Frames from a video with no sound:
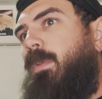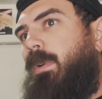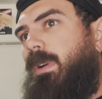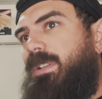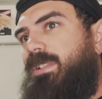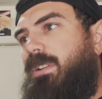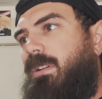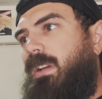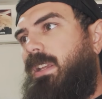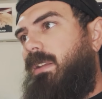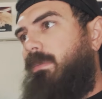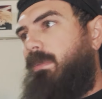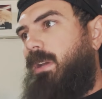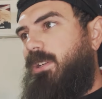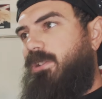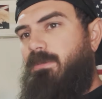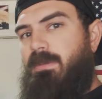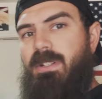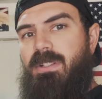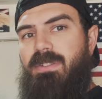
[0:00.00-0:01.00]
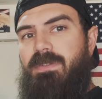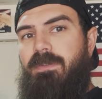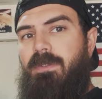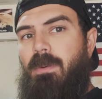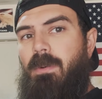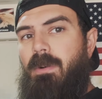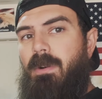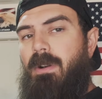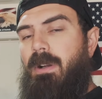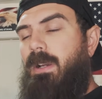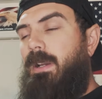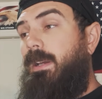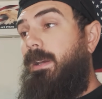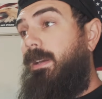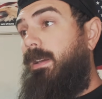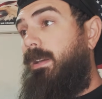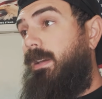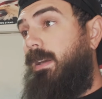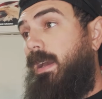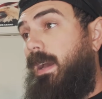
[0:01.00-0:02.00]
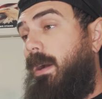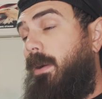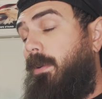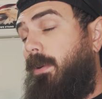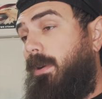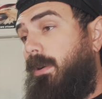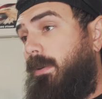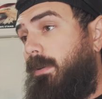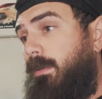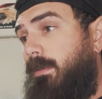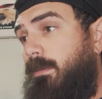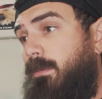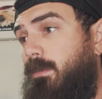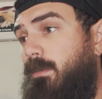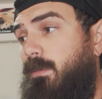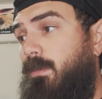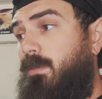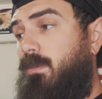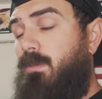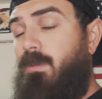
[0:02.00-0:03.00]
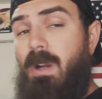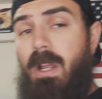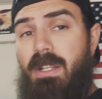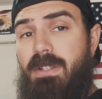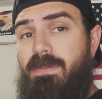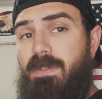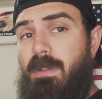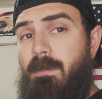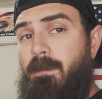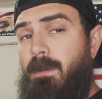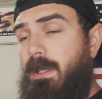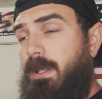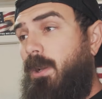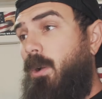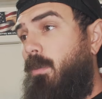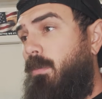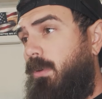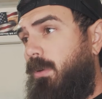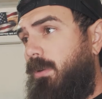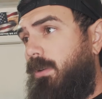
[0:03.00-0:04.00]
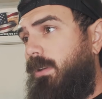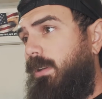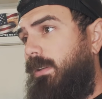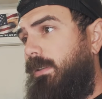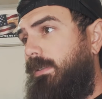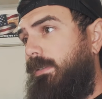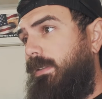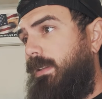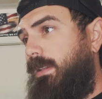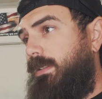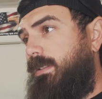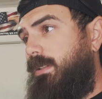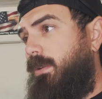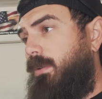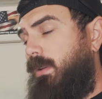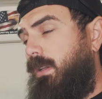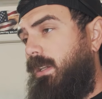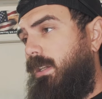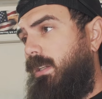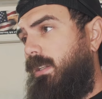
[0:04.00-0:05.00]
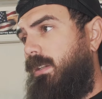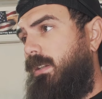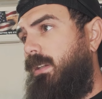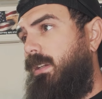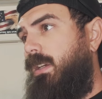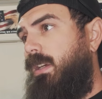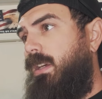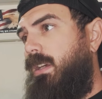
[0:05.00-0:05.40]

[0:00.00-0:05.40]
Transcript: gonna start getting measurements for our rods for the Plinko board that's going in.